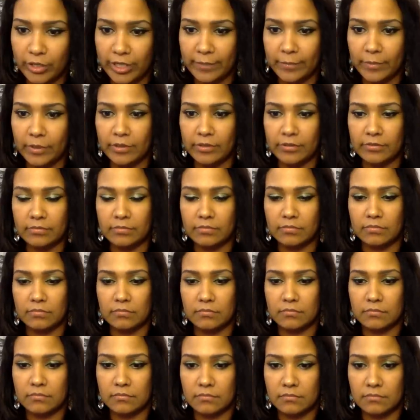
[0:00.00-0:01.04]
grammar,
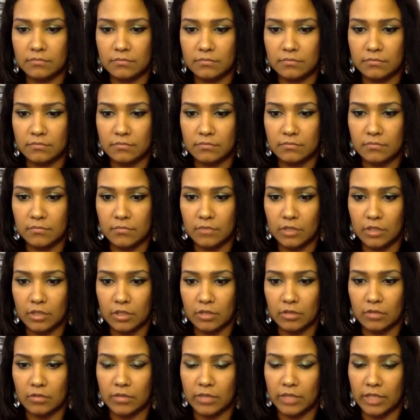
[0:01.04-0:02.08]
you
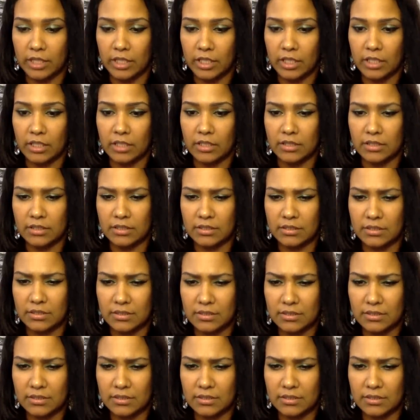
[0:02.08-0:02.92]
know, and